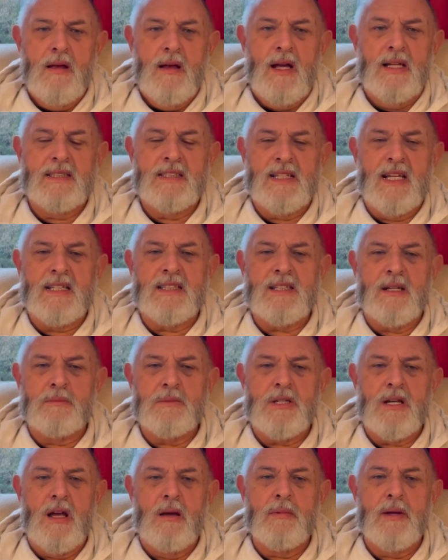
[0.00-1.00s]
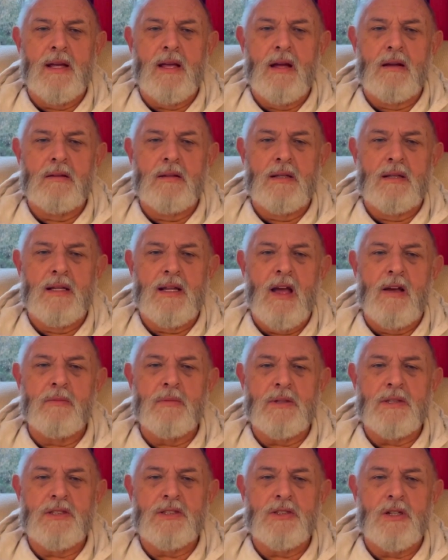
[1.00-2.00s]
I said some time ago that the
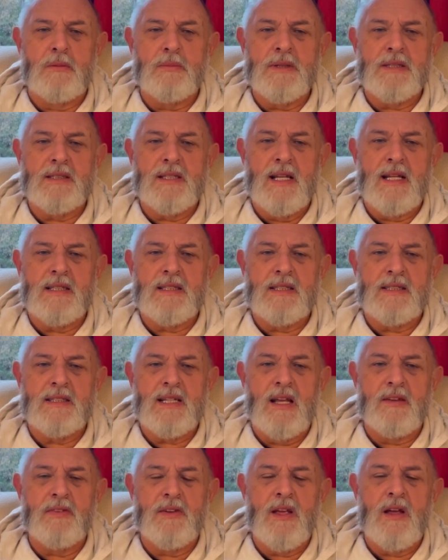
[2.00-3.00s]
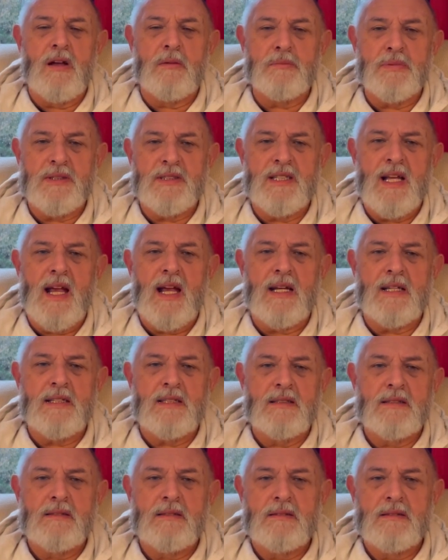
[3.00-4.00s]
government's job is there to safeguard, protect.
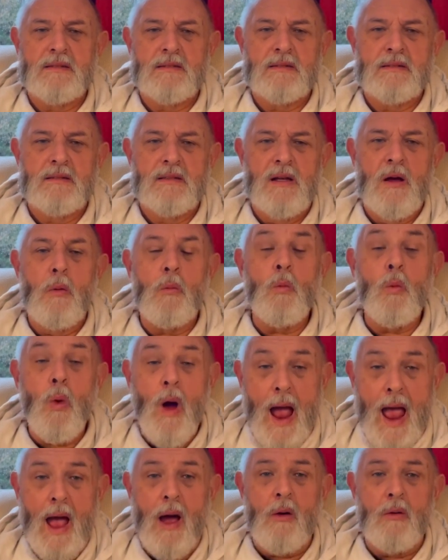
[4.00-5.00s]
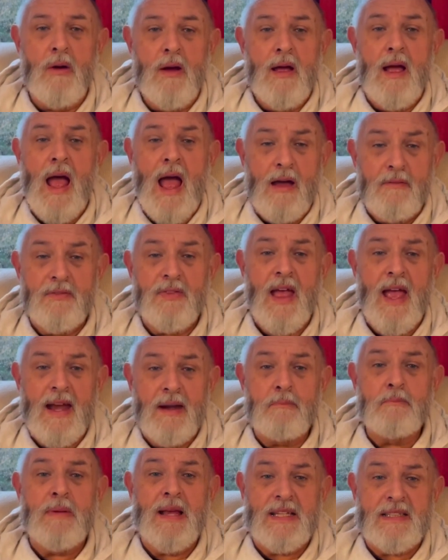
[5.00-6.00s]
Wow, have they
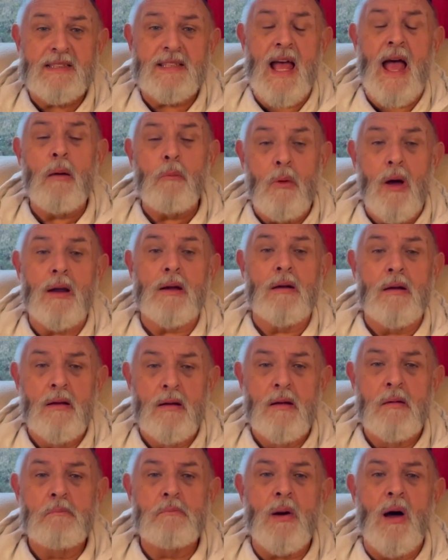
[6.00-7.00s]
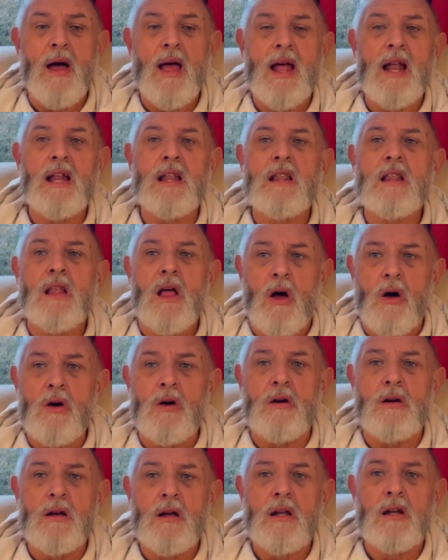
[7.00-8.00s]
missed that one by a
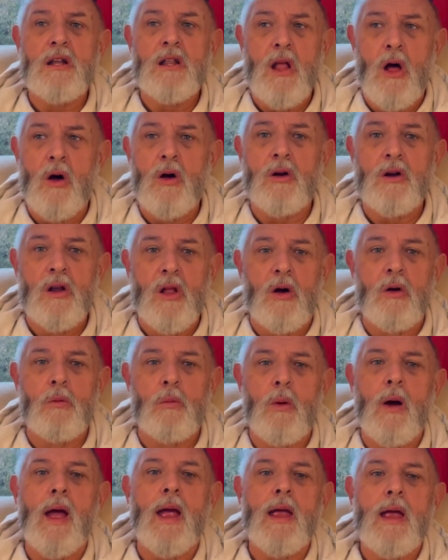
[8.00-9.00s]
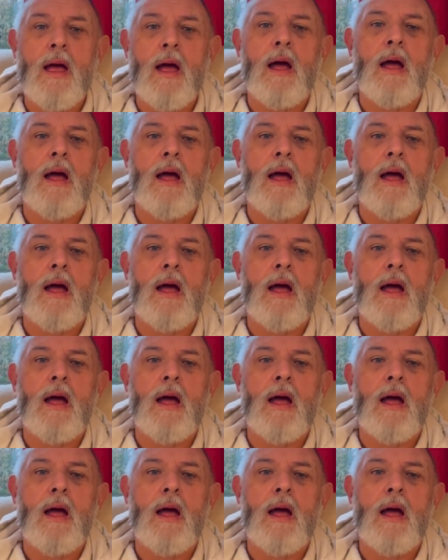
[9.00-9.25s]
long, long, long way.